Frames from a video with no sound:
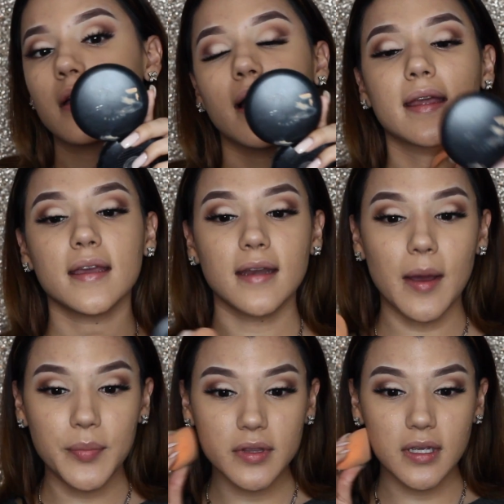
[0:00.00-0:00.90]
I
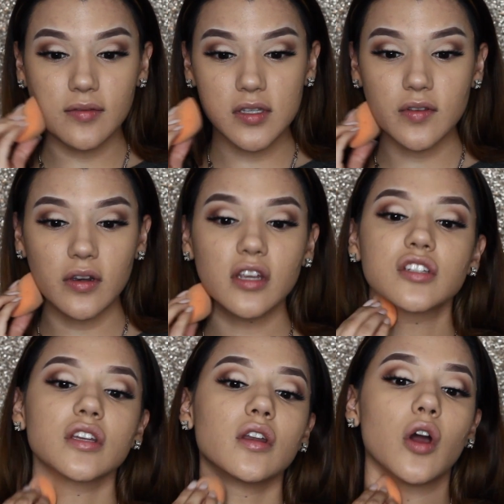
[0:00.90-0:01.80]
cannot believe this
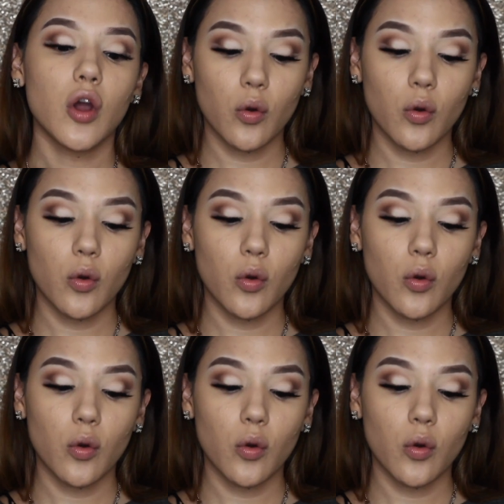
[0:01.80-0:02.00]
foundation